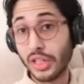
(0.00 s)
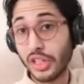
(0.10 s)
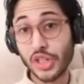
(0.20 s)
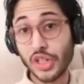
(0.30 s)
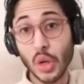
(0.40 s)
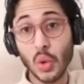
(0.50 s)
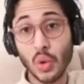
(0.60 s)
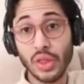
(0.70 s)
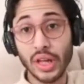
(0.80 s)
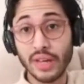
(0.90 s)
So
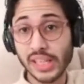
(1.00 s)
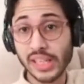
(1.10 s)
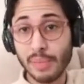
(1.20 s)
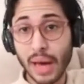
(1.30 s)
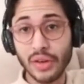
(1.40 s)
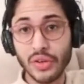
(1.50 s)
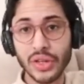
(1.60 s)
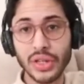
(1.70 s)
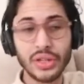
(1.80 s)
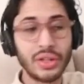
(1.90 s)
they never
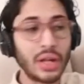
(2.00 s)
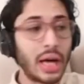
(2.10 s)
abandoned